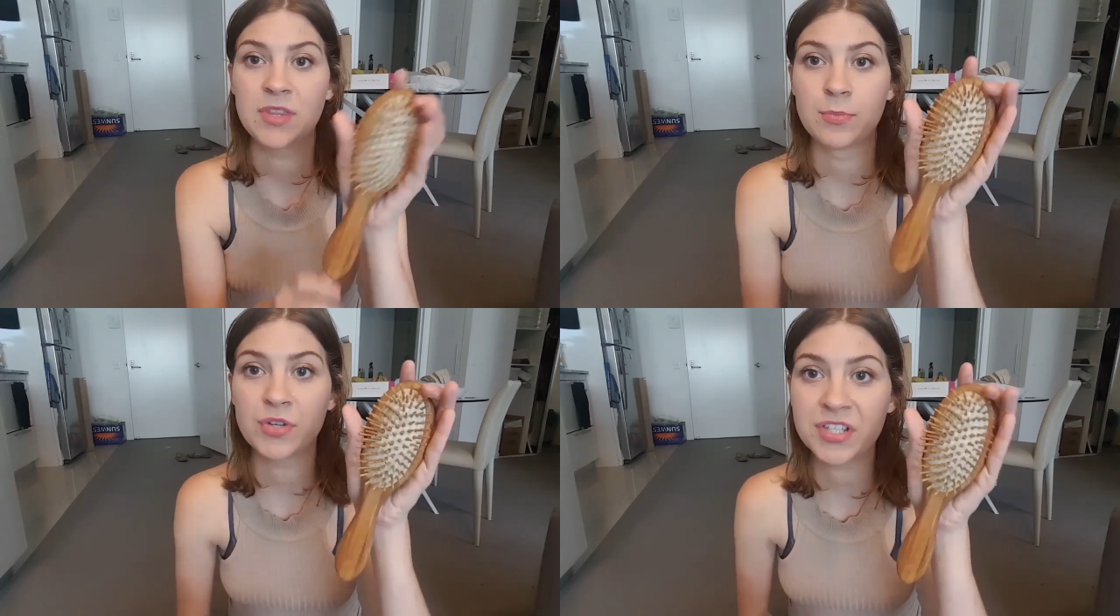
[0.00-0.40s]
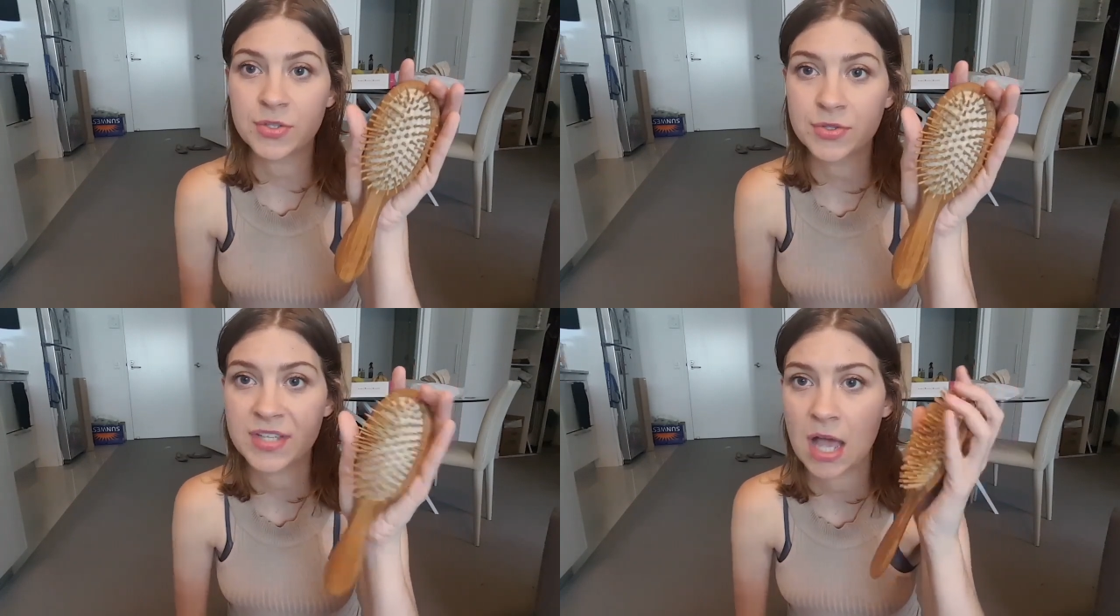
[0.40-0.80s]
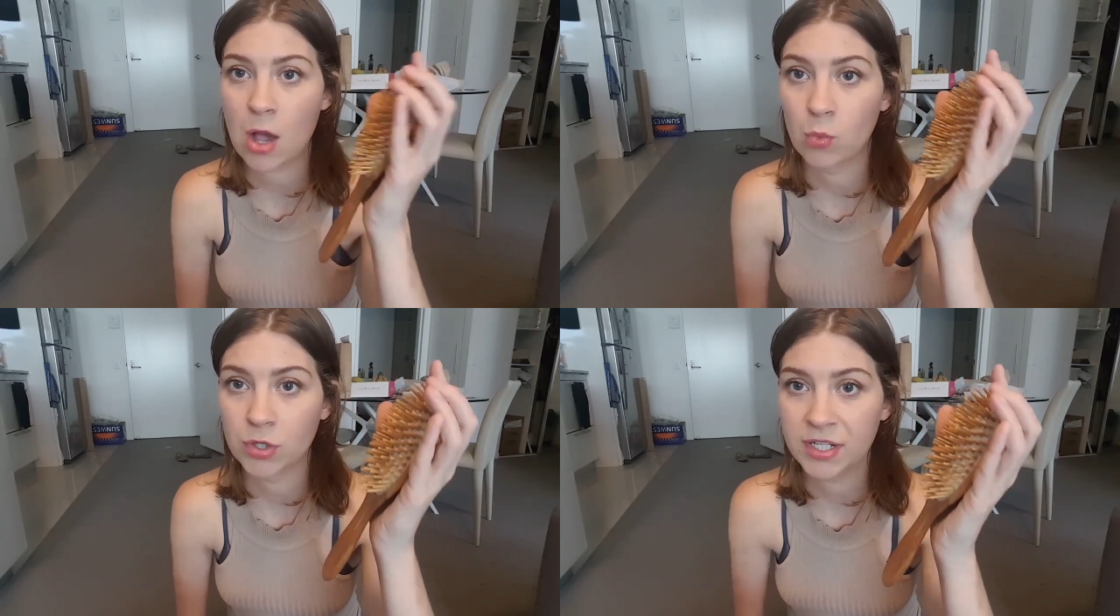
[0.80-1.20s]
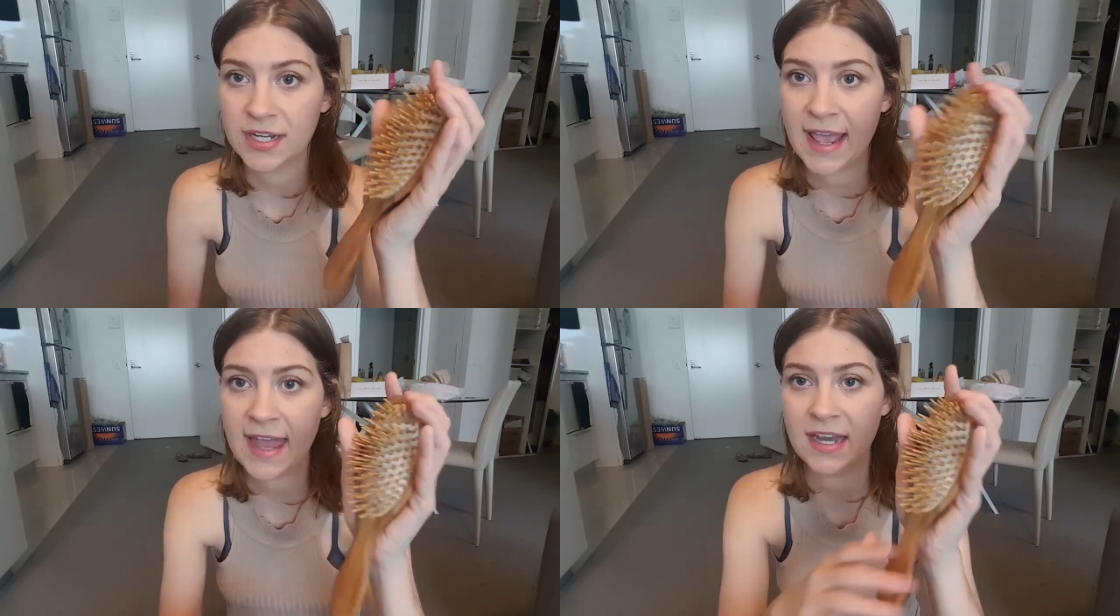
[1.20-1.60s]
the bristles are
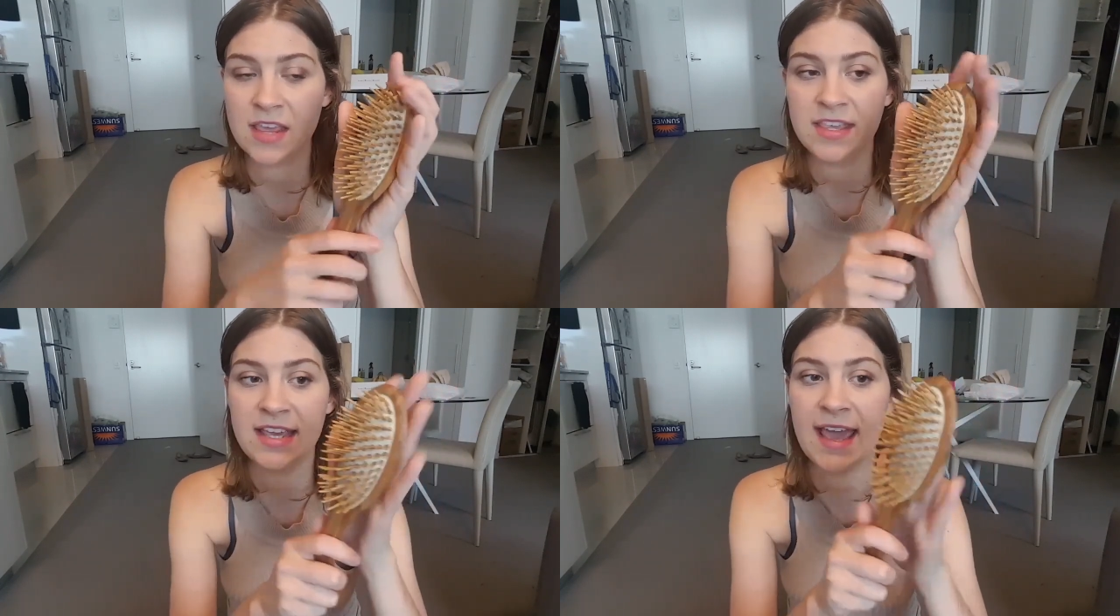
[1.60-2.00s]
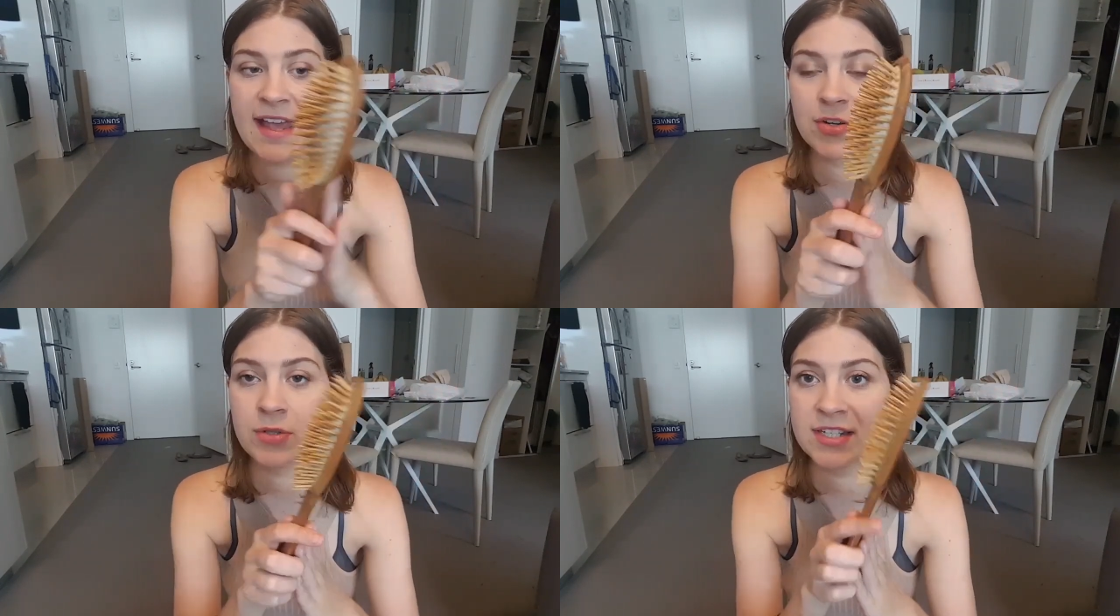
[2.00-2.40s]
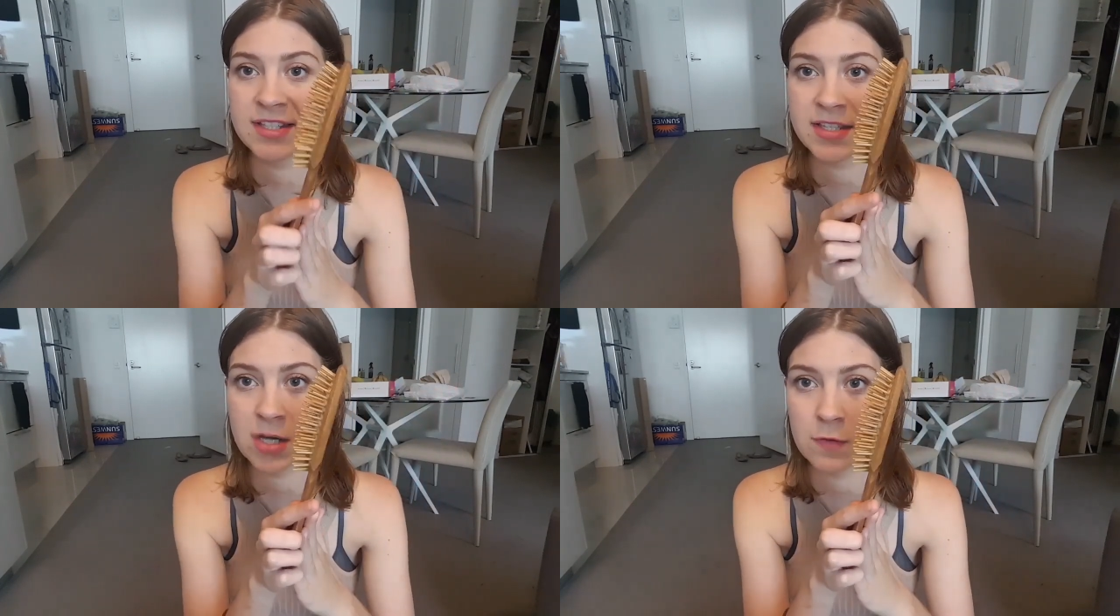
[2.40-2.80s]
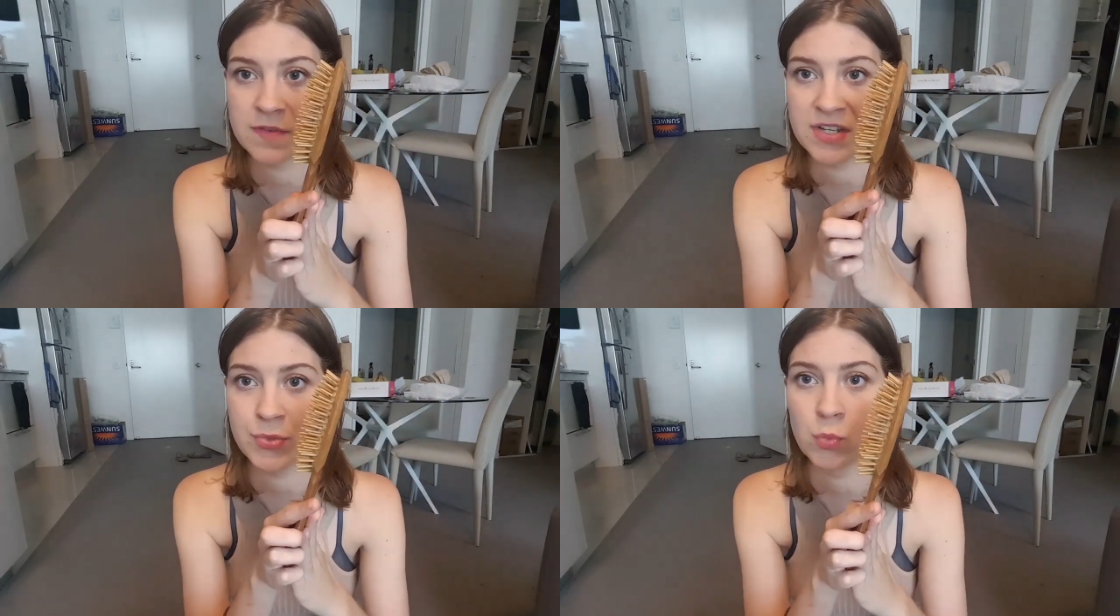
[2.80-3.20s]
wooden, and the handle itself
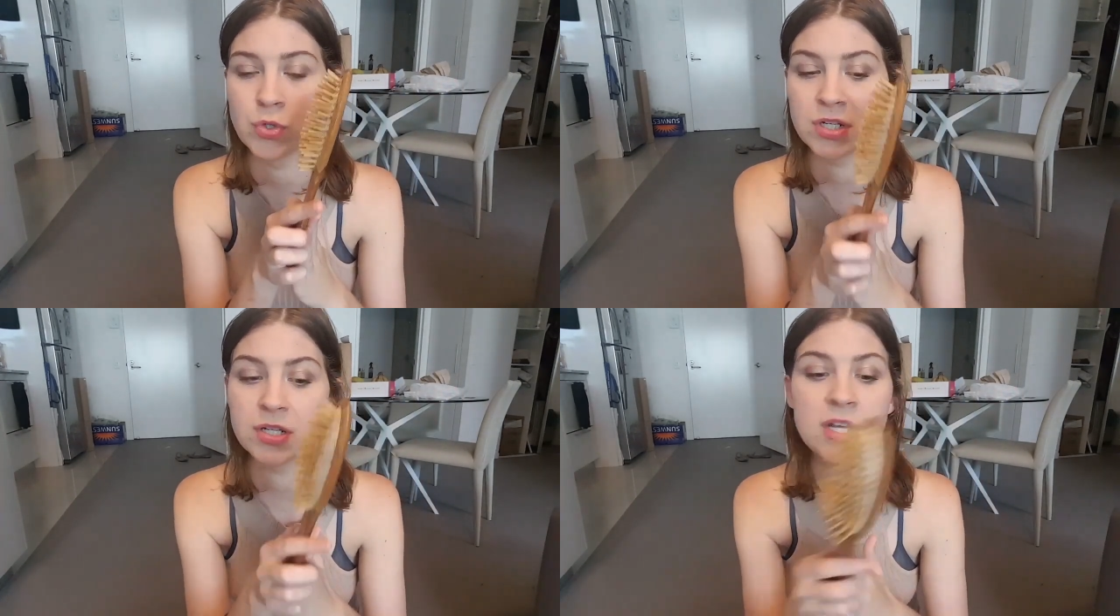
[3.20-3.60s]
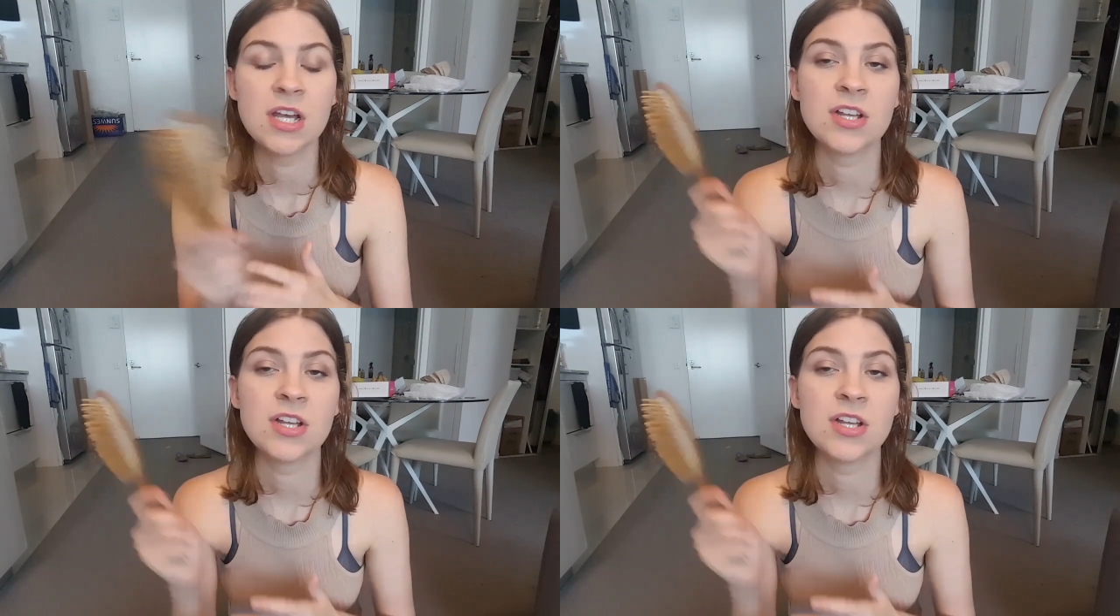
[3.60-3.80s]
is wooden.